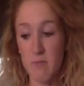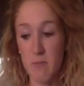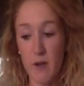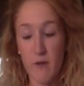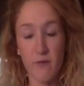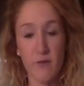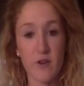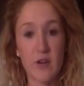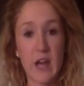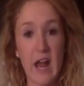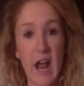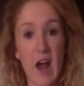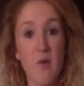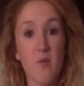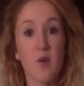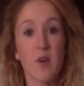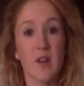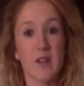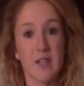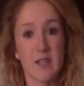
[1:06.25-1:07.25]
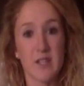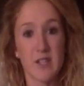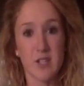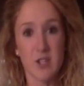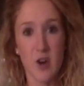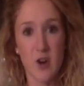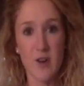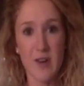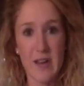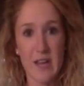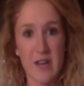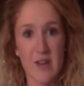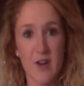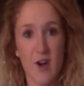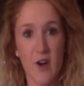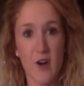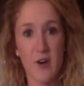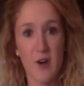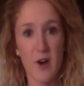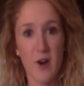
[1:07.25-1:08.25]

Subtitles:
But for now, we're going to start in on